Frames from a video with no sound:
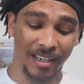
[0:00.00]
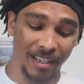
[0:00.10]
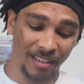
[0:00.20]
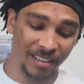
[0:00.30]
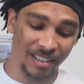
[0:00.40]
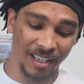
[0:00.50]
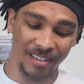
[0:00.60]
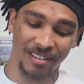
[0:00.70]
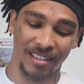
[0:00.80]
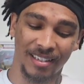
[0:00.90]
now let's head
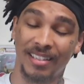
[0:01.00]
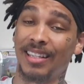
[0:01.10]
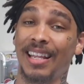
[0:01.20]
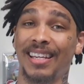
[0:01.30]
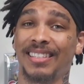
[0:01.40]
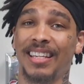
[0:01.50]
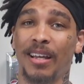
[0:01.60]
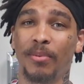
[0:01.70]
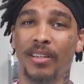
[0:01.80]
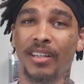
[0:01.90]
into this last
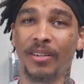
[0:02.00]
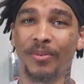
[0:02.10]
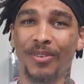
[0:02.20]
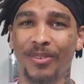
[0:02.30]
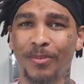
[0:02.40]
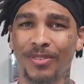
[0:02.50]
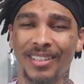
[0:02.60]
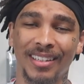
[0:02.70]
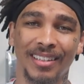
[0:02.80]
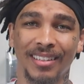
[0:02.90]
topic. We're almost
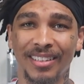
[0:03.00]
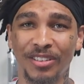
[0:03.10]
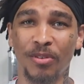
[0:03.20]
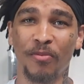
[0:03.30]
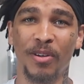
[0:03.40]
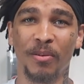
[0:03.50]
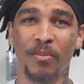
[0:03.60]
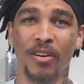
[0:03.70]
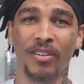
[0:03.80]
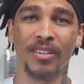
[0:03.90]
at the 12-minute
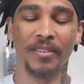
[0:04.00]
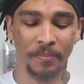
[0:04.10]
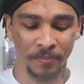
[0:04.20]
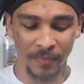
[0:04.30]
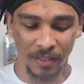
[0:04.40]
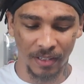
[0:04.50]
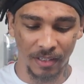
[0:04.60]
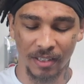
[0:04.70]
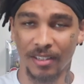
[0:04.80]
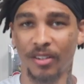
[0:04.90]
mark,
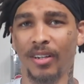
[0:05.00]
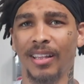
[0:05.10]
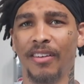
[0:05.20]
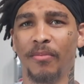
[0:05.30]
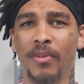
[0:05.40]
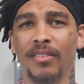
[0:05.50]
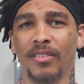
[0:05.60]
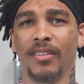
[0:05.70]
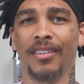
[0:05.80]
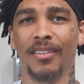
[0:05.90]
or 11 minutes
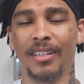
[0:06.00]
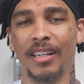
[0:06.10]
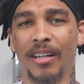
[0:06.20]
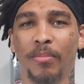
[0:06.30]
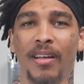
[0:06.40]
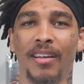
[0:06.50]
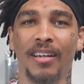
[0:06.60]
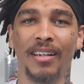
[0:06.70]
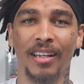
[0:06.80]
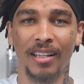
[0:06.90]
on here, and I'll probably
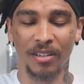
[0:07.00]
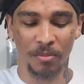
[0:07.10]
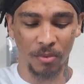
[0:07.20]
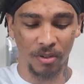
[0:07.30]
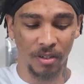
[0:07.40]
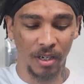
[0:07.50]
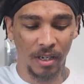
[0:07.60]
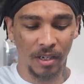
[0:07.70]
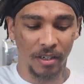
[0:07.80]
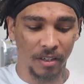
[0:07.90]
cut it down a little more.
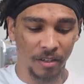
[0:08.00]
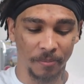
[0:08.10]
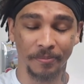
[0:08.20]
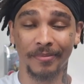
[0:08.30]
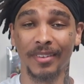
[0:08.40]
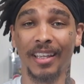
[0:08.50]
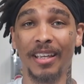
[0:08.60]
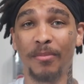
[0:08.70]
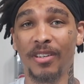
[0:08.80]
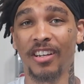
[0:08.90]
The
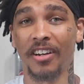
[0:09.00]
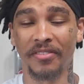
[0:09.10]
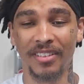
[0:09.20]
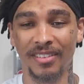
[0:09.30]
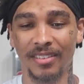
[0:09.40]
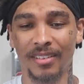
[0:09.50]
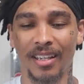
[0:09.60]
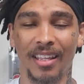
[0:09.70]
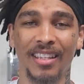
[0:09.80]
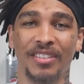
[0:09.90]
NBA offseason,
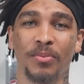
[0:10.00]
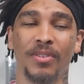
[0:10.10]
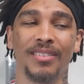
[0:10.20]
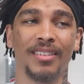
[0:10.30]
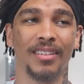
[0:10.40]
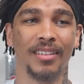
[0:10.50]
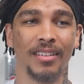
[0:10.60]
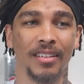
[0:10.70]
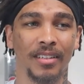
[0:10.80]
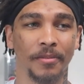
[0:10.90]
and this one is
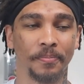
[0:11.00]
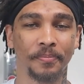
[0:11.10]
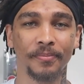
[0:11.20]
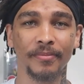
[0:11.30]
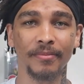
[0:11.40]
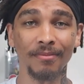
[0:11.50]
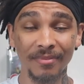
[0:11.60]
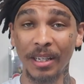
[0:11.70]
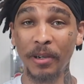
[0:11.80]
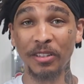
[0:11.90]
gonna,
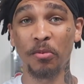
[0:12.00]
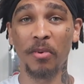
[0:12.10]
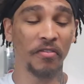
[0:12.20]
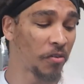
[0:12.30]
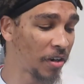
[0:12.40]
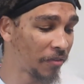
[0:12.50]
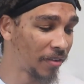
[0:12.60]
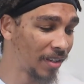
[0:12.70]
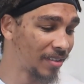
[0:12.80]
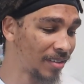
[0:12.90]
I'm about to put my phone out for
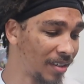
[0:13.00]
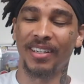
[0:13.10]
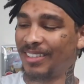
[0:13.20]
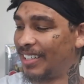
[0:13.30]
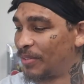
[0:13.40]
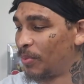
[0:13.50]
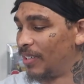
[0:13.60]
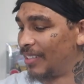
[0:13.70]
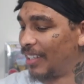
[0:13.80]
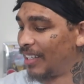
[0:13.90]
this because this one
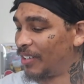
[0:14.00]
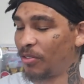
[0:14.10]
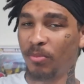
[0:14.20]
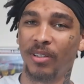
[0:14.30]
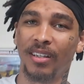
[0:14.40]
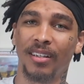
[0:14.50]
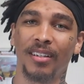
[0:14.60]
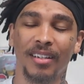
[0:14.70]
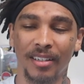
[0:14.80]
is a little bit, it